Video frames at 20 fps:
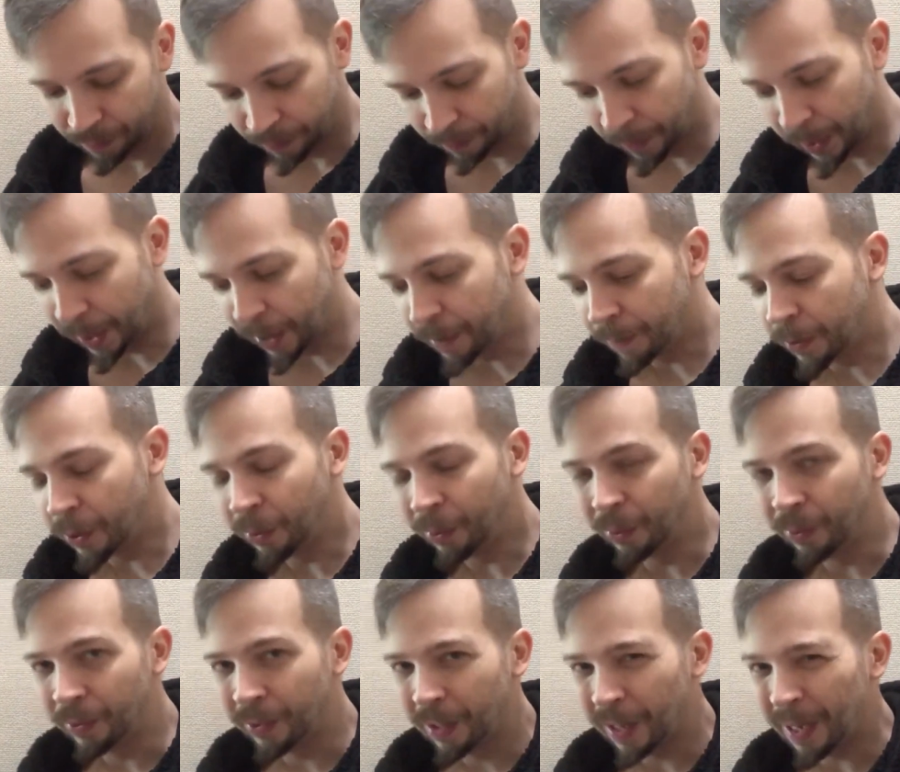But I
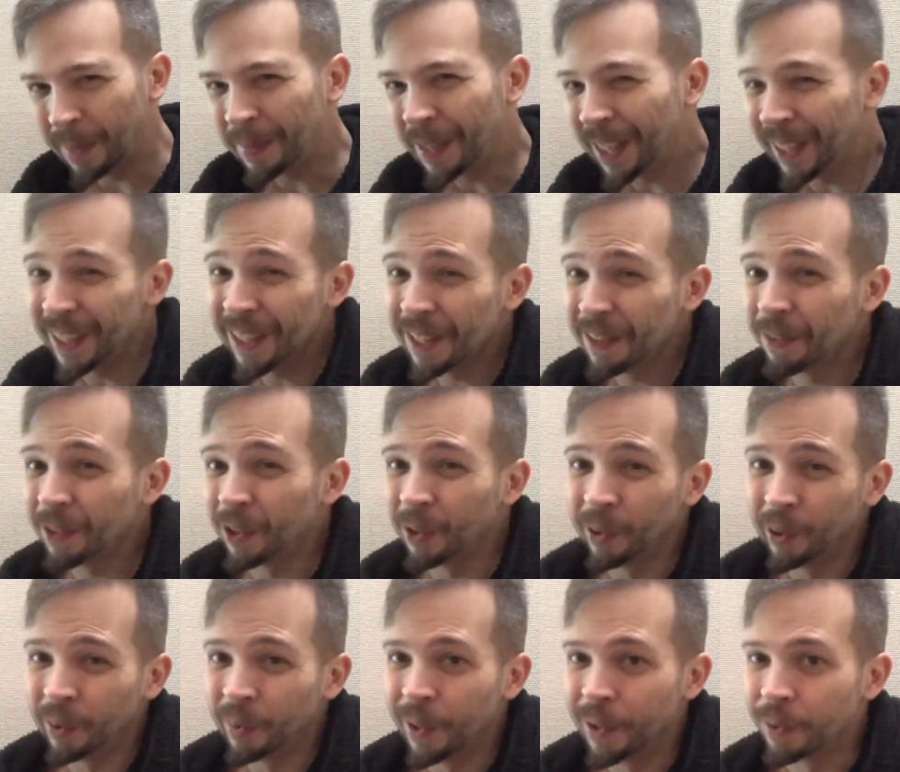guess if you can
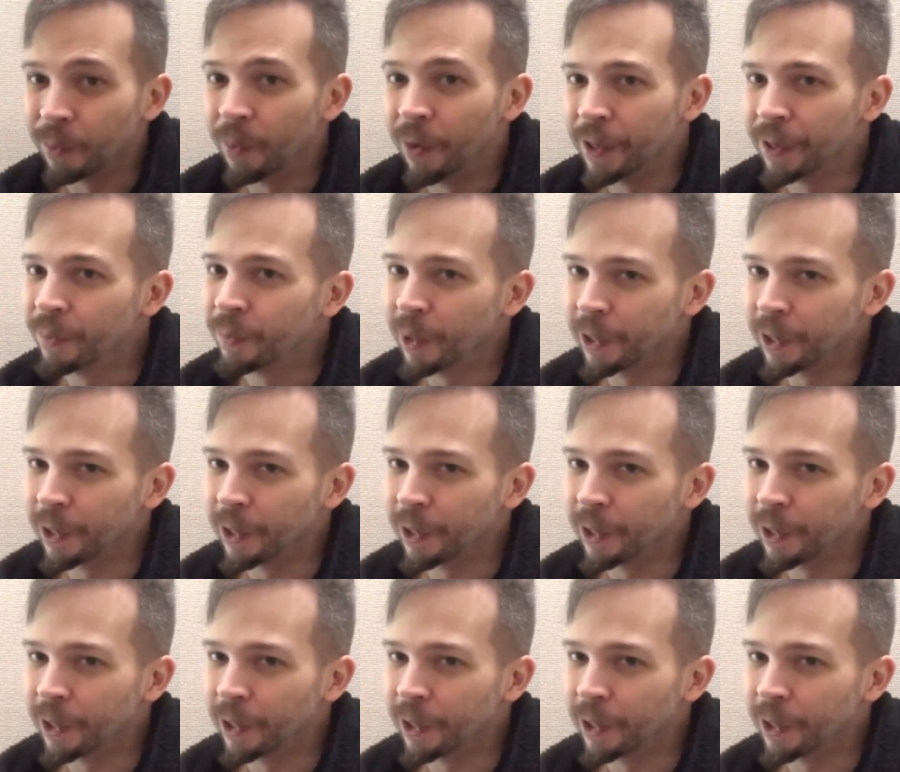only watch one,